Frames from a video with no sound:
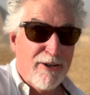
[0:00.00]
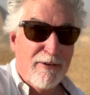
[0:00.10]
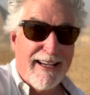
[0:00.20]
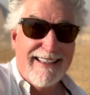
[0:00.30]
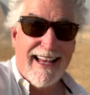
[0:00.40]
to
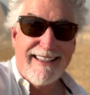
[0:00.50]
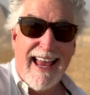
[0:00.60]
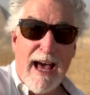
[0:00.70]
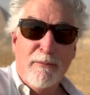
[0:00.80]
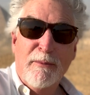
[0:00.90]
ride that
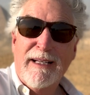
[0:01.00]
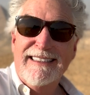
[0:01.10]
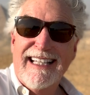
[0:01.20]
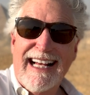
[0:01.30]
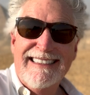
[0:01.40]
camel
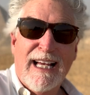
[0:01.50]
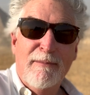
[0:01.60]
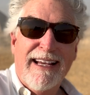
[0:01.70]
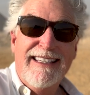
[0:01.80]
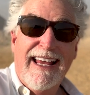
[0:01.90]
because last
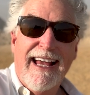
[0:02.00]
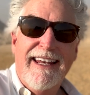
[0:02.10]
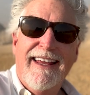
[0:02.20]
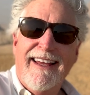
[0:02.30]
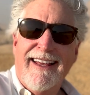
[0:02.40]
time I
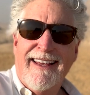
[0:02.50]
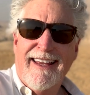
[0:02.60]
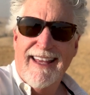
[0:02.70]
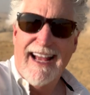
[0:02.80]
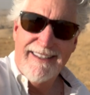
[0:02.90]
did,
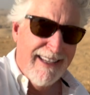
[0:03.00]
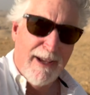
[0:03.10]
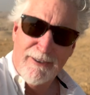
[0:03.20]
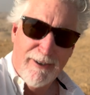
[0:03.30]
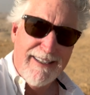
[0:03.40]
I didn't
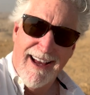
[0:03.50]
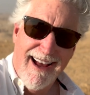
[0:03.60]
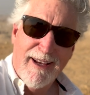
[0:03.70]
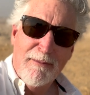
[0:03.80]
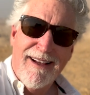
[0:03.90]
have a great
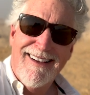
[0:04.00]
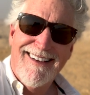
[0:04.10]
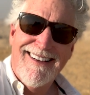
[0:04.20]
time.